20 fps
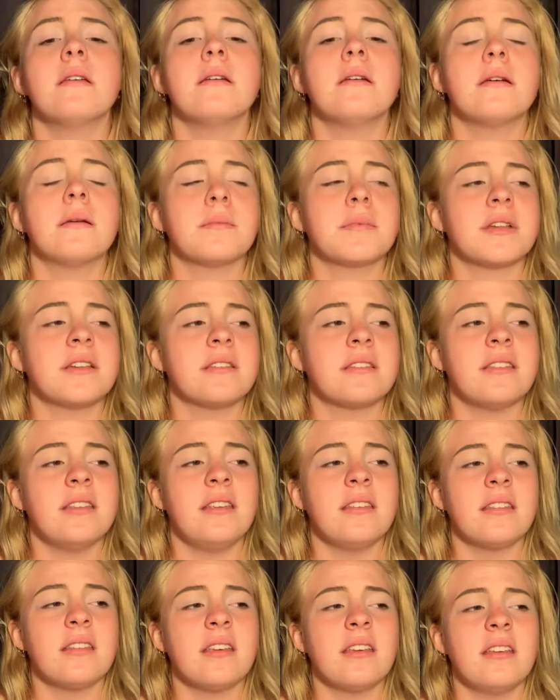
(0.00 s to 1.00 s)
I'm gonna
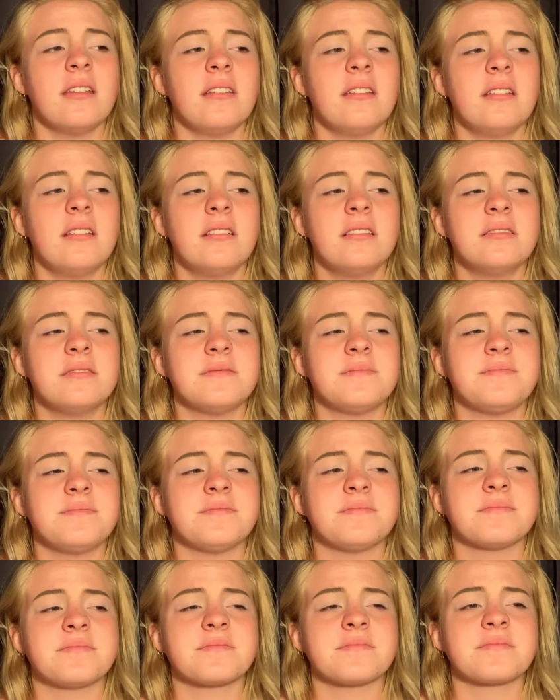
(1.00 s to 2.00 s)
sneeze again.
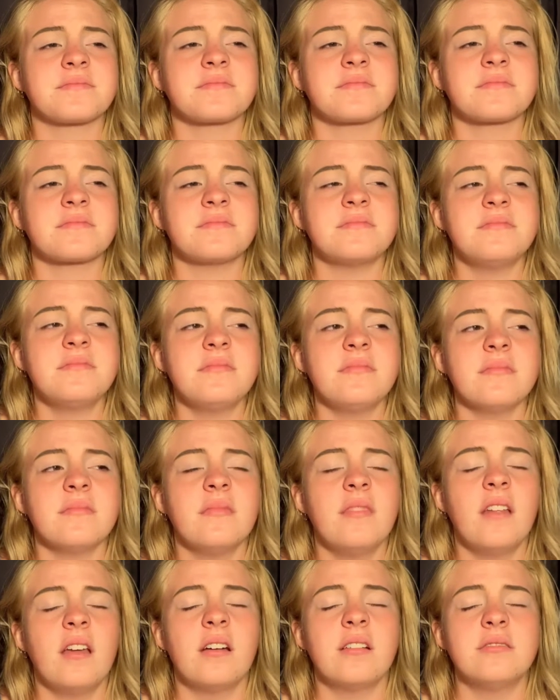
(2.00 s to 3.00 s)

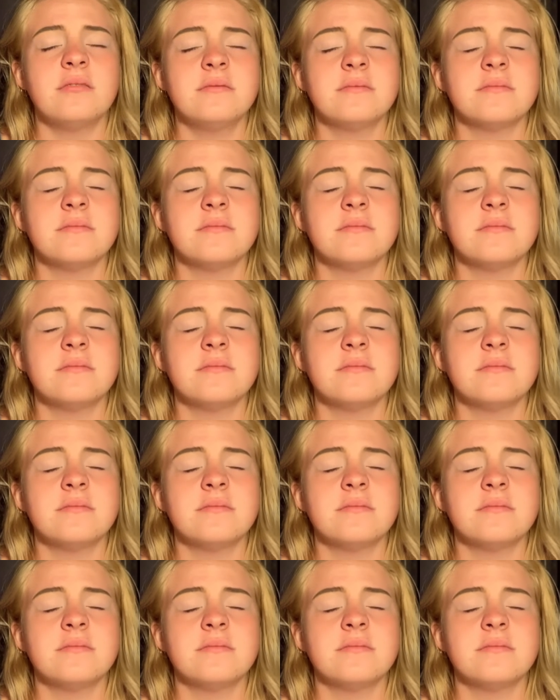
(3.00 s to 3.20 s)
No?